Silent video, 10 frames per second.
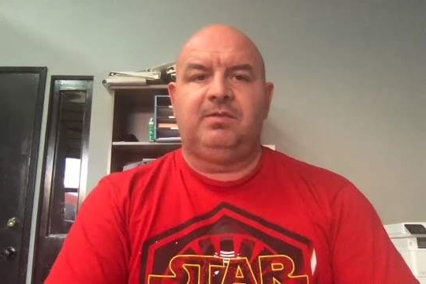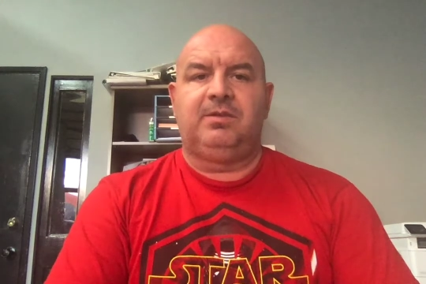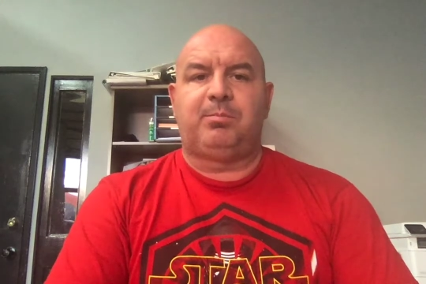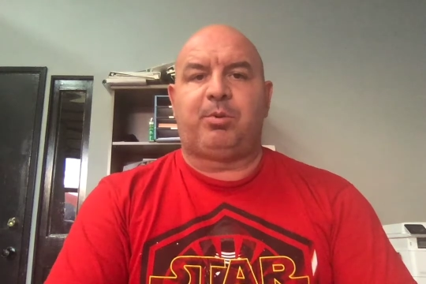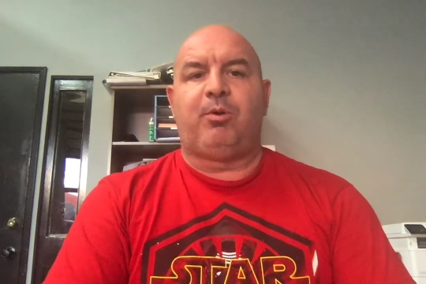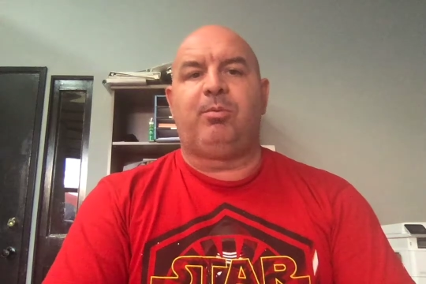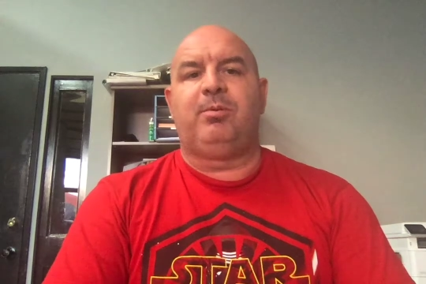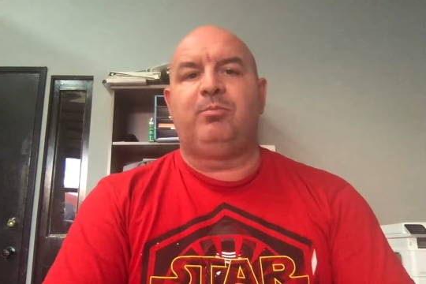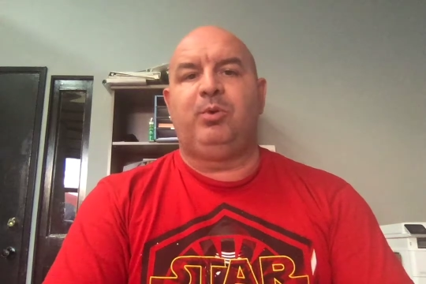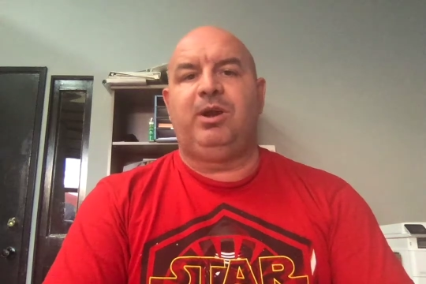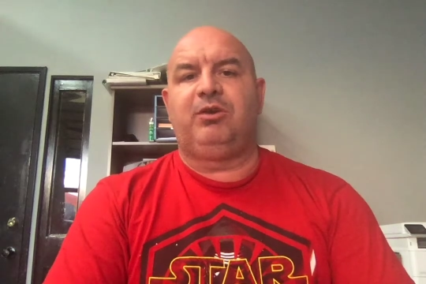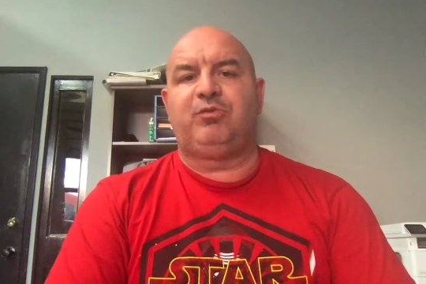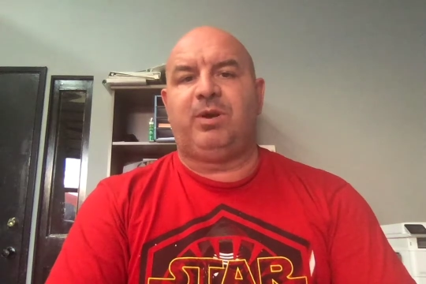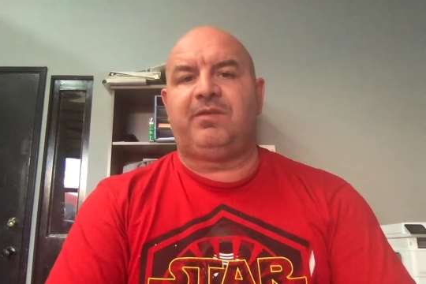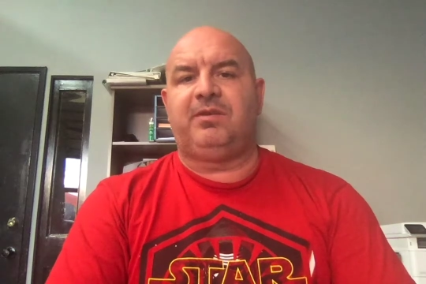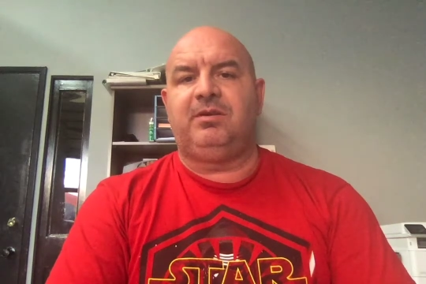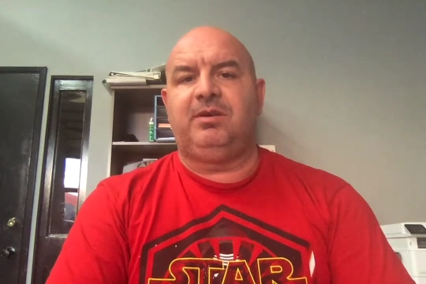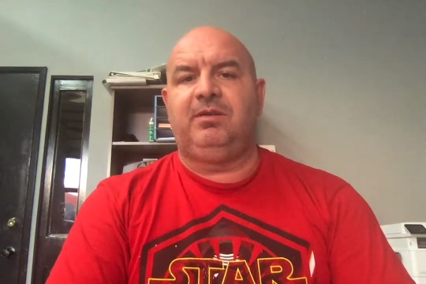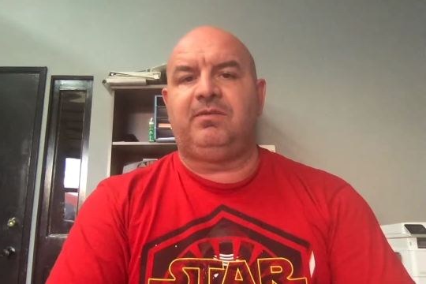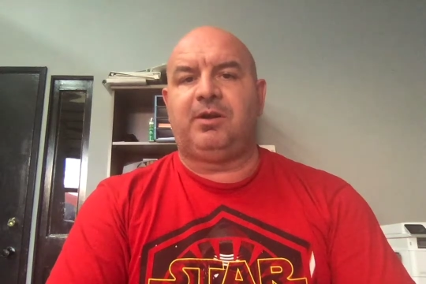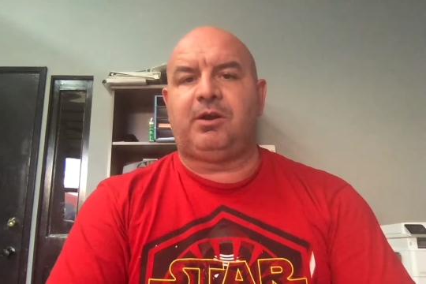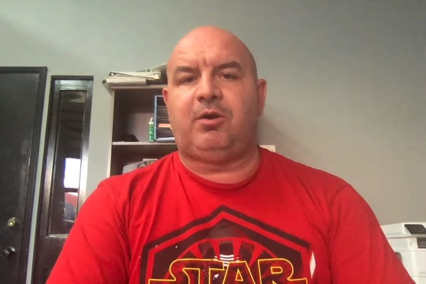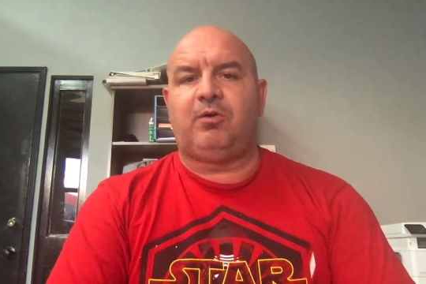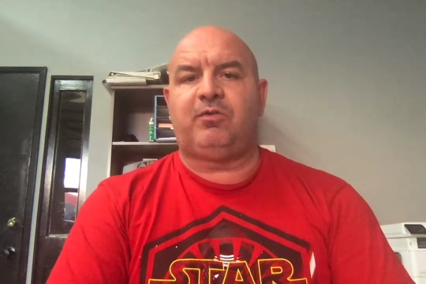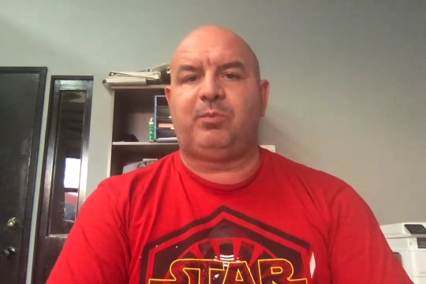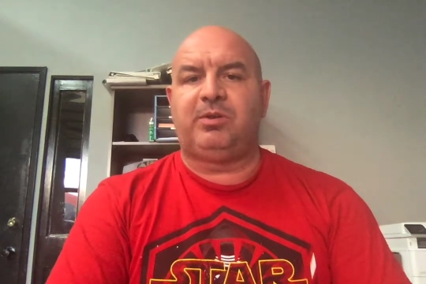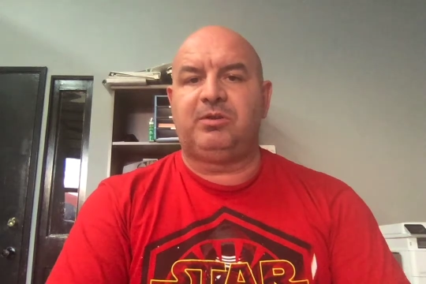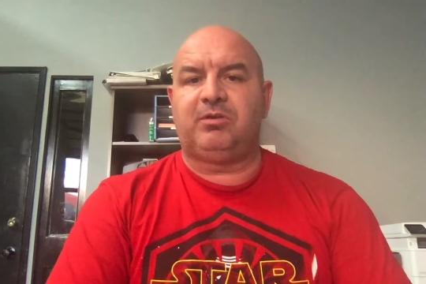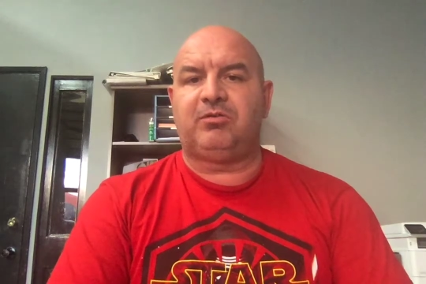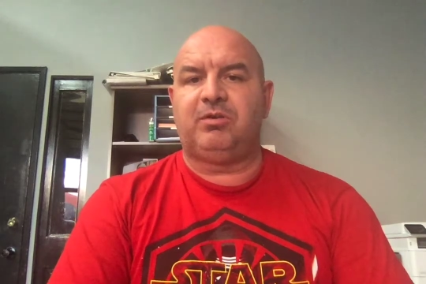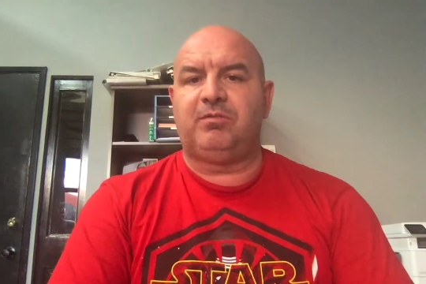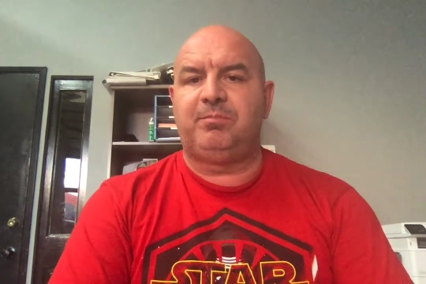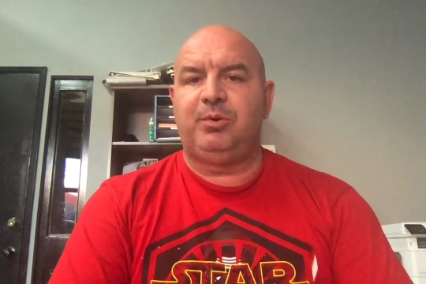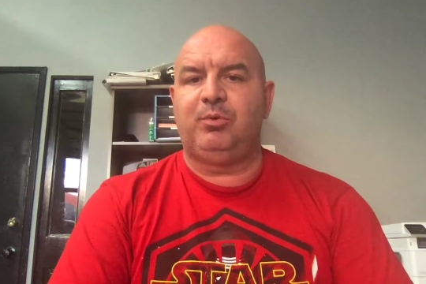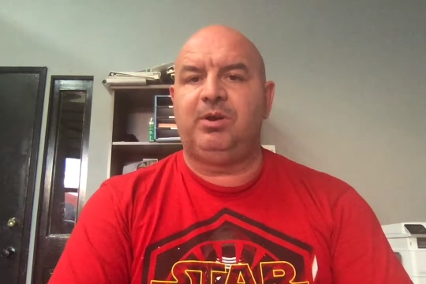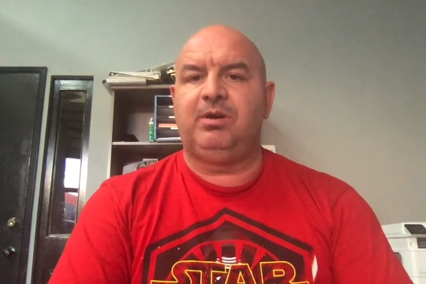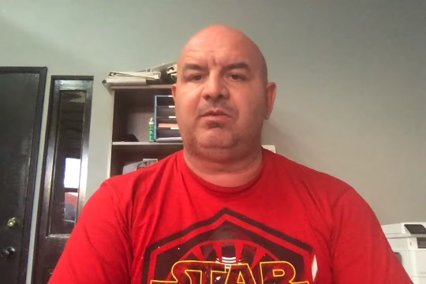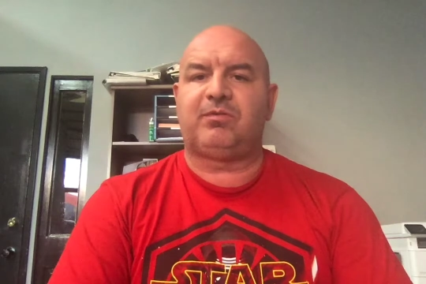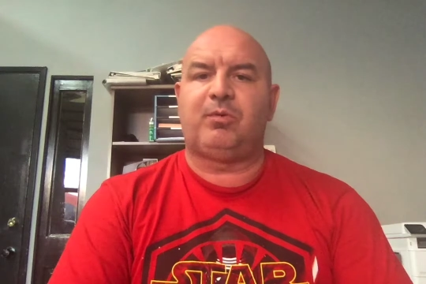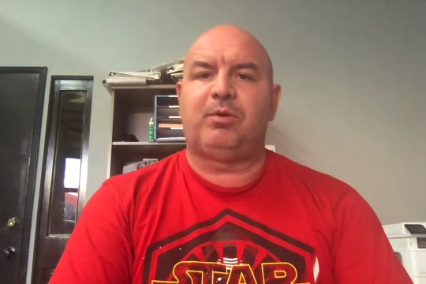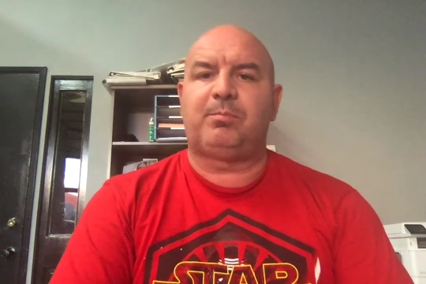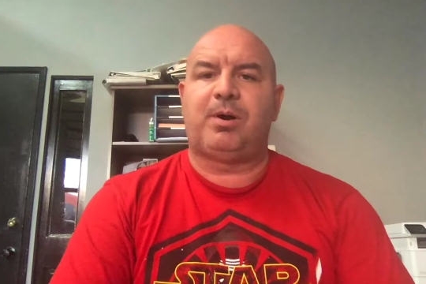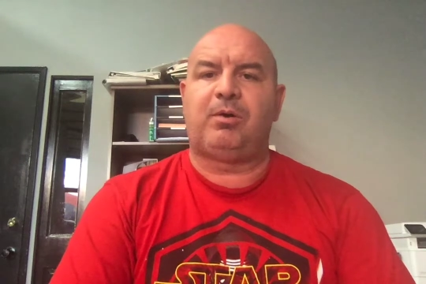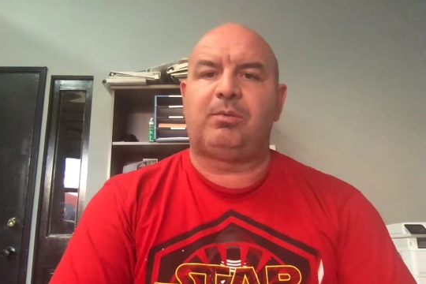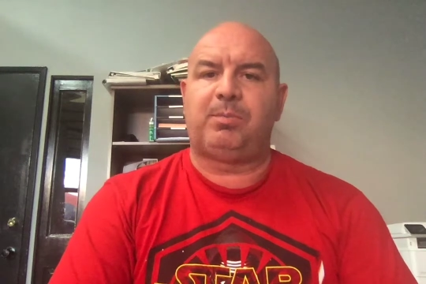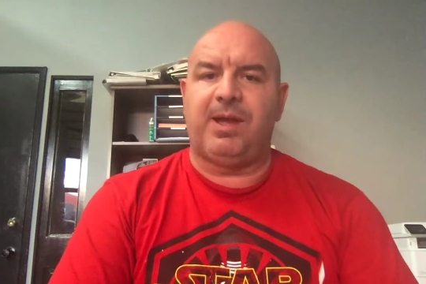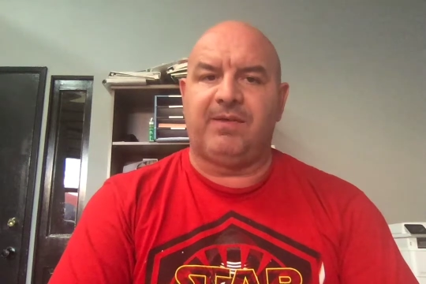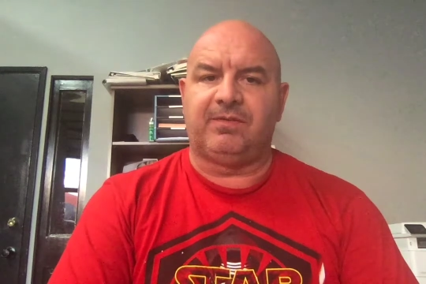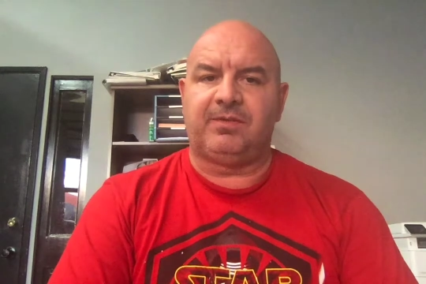The problem we are addressing is the cost reduction of building a solar power plant.